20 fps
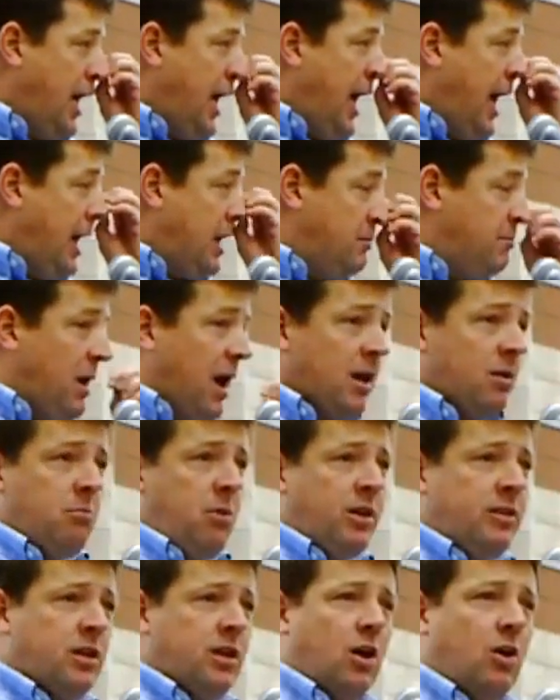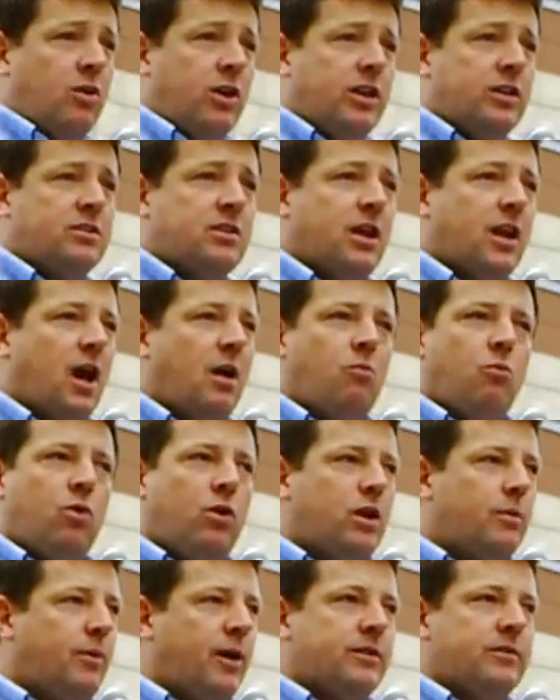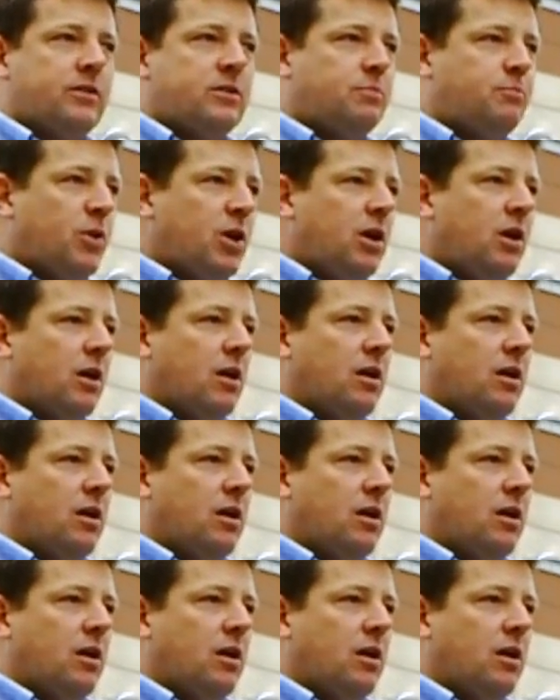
And about a month ago, he said, I'm worried about this bill.